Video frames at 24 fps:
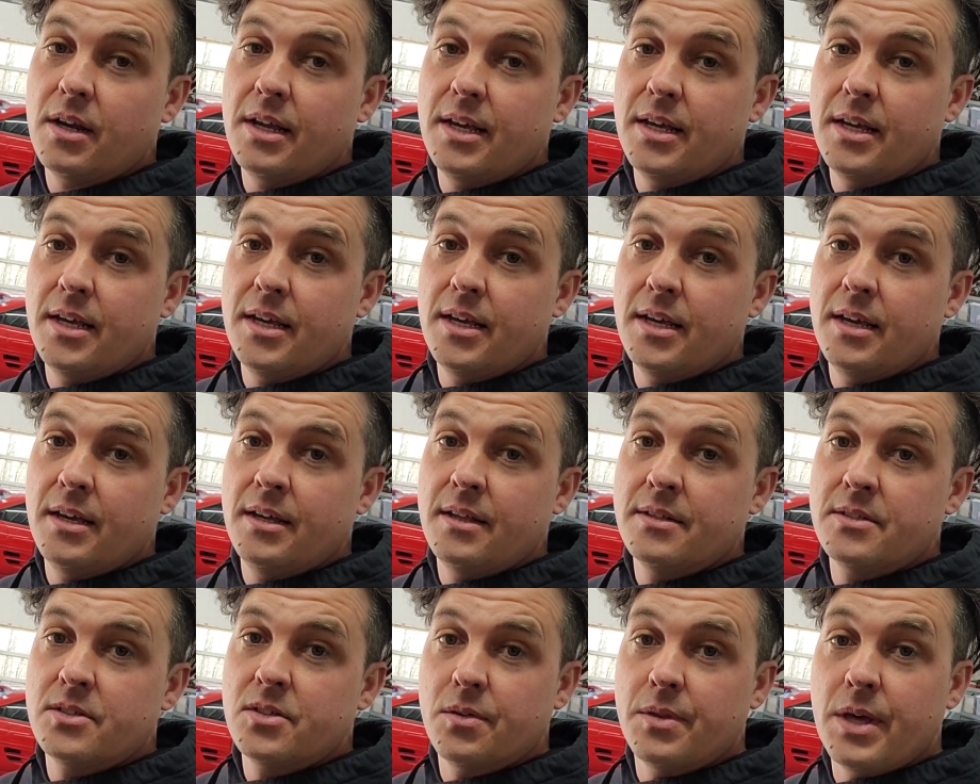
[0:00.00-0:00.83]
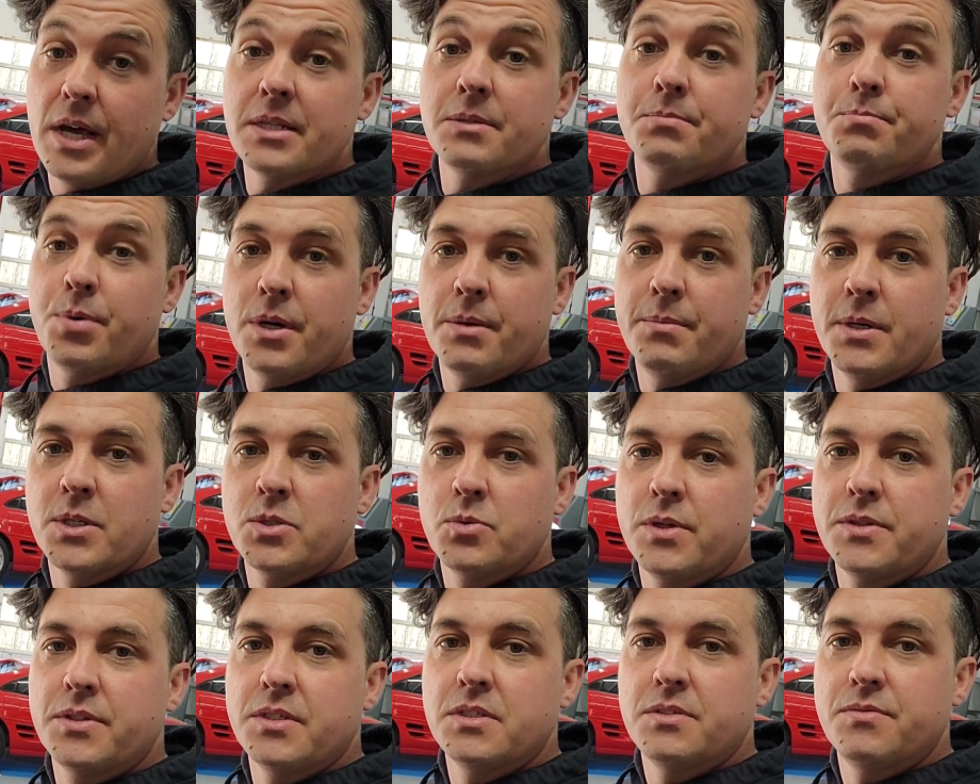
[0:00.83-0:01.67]
And so that's pretty much
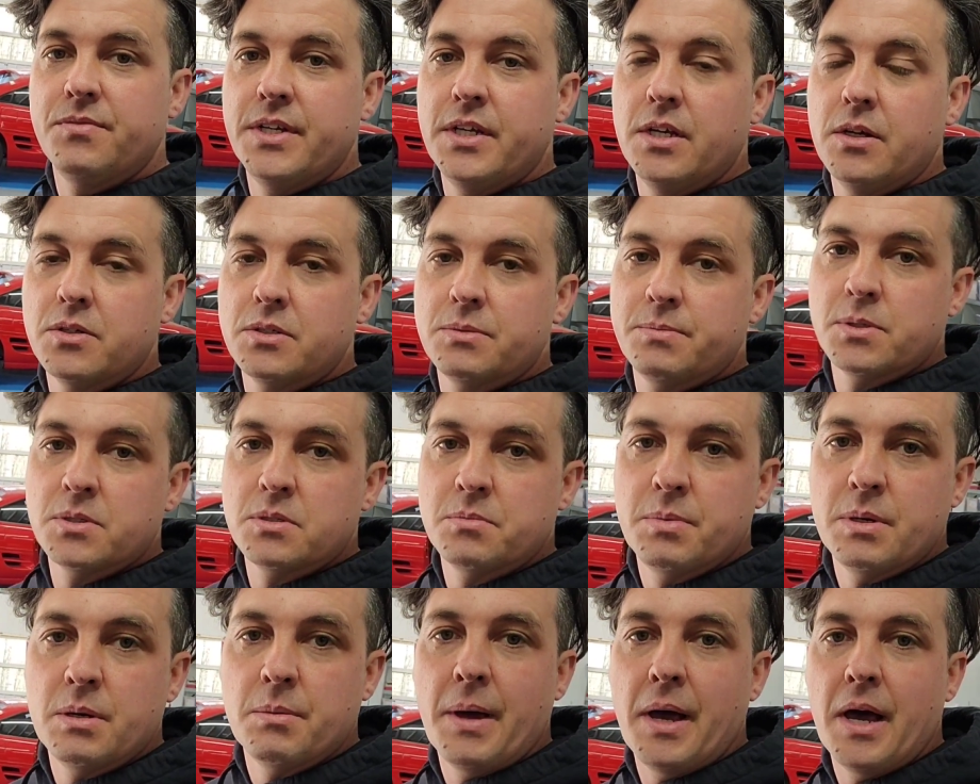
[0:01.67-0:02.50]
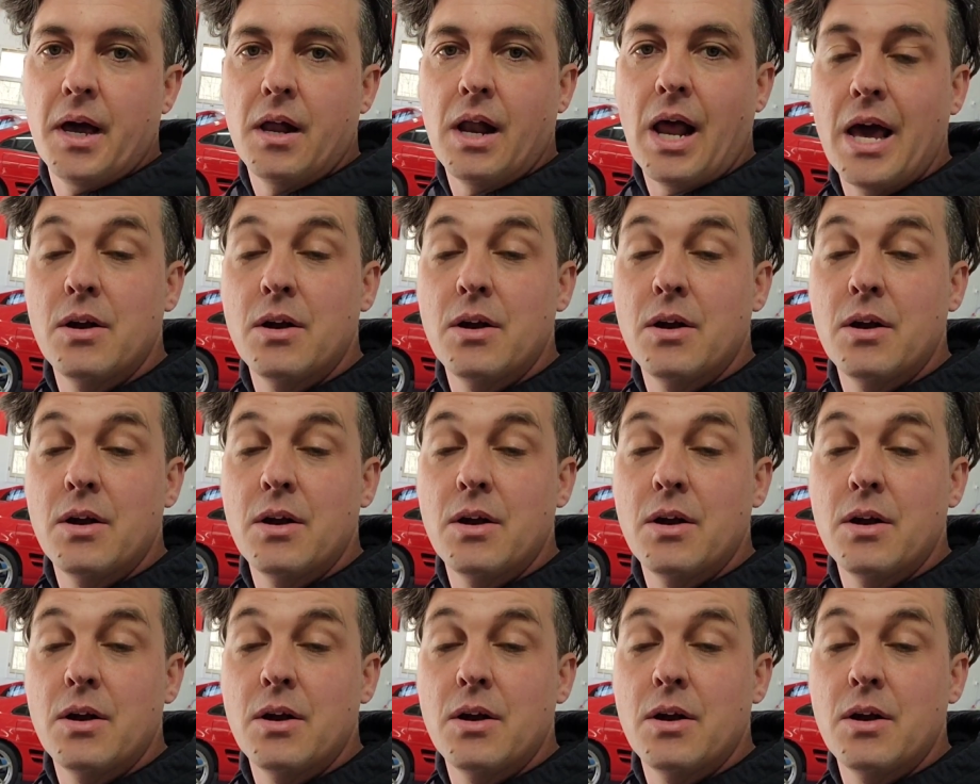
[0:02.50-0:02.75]
what this video is supposed to be about.